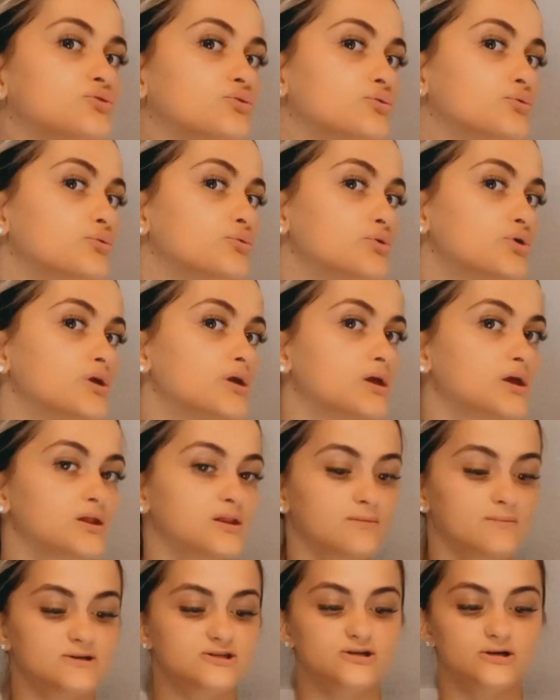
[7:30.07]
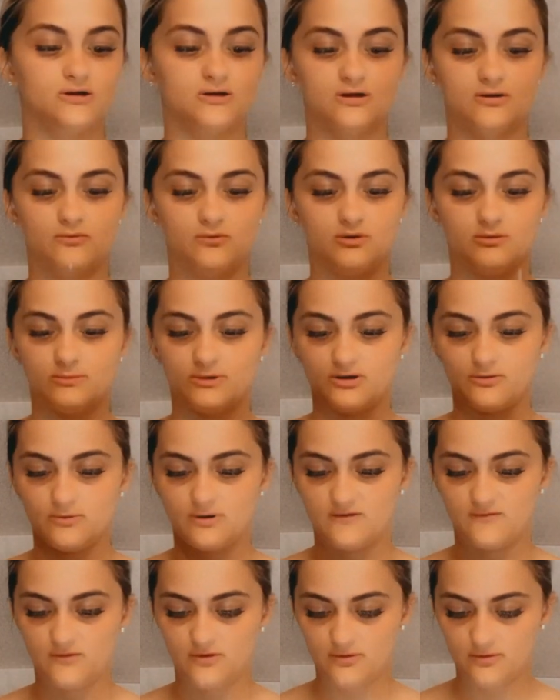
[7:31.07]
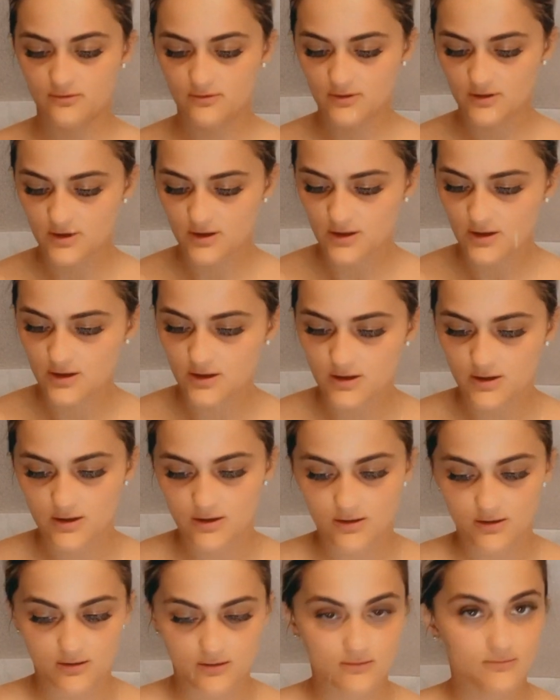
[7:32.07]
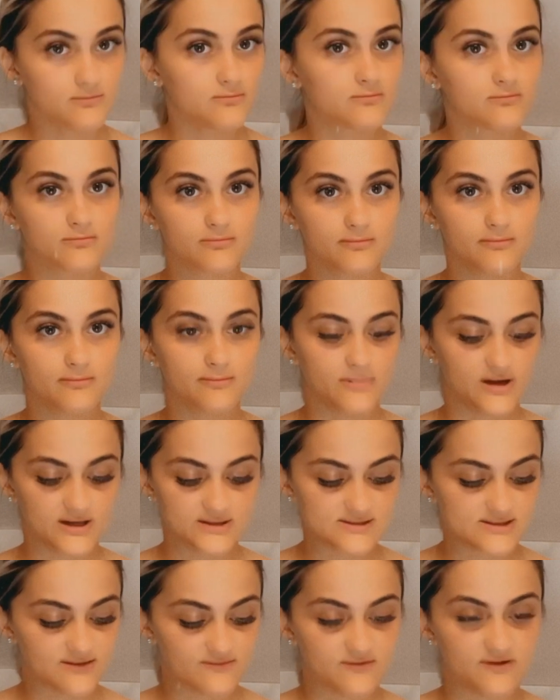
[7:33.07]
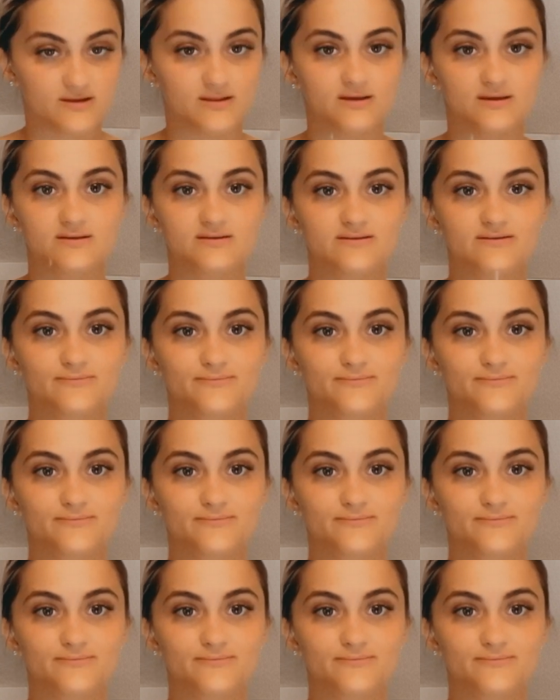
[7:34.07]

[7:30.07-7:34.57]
You can get them at Target or Walmart, wherever you buy stuff like this.